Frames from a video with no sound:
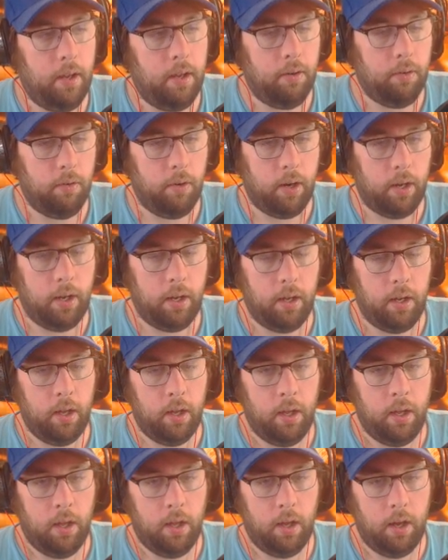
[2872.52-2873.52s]
right?
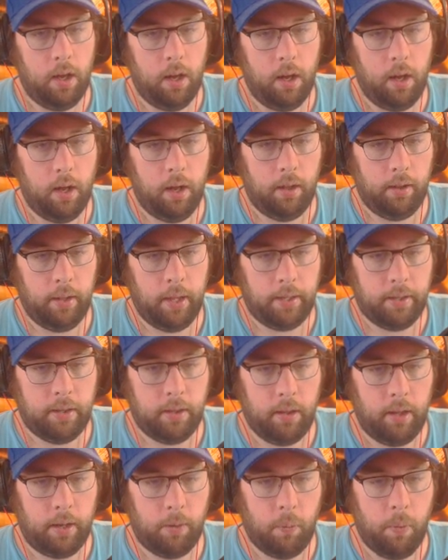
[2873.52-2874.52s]
Like
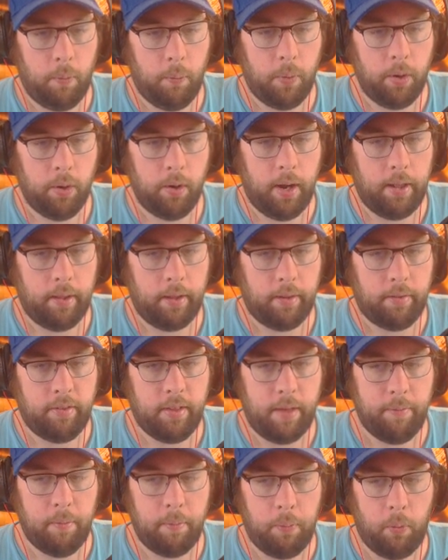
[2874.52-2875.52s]
when we were at like
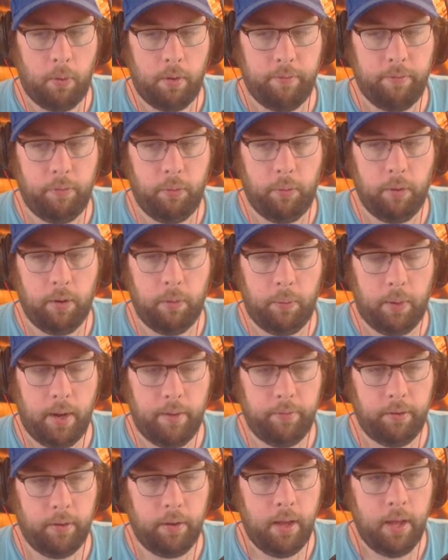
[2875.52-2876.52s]
7.4 or
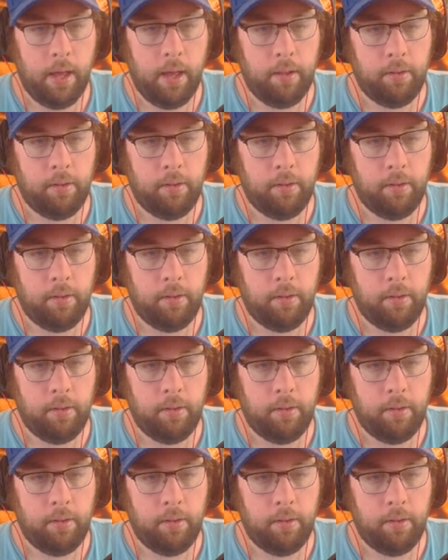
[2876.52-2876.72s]
whatever.